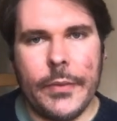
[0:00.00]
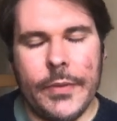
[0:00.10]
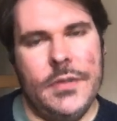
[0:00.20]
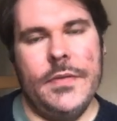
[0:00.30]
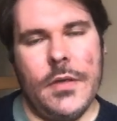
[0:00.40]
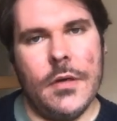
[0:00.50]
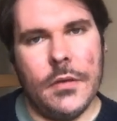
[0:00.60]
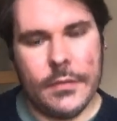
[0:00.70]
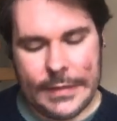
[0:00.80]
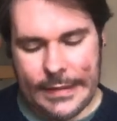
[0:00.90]
which is
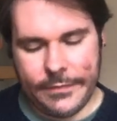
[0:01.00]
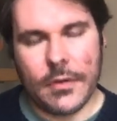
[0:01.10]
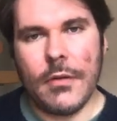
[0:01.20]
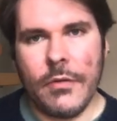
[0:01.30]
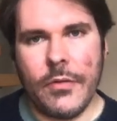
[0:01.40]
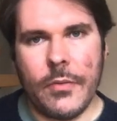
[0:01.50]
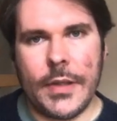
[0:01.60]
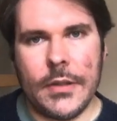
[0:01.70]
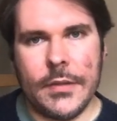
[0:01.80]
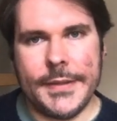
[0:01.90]
called If All the
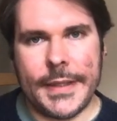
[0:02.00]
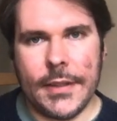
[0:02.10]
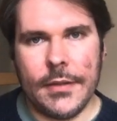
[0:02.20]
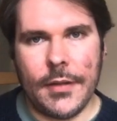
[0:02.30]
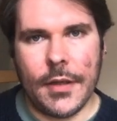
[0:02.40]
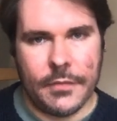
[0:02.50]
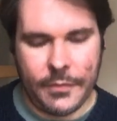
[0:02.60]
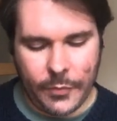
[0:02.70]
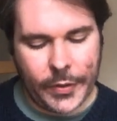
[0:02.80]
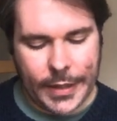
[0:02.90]
World and Love
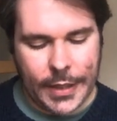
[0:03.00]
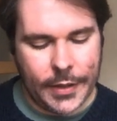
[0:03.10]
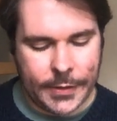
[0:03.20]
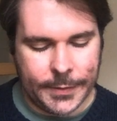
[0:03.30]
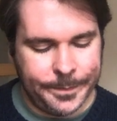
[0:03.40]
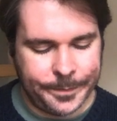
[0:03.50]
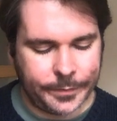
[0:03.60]
Were Young.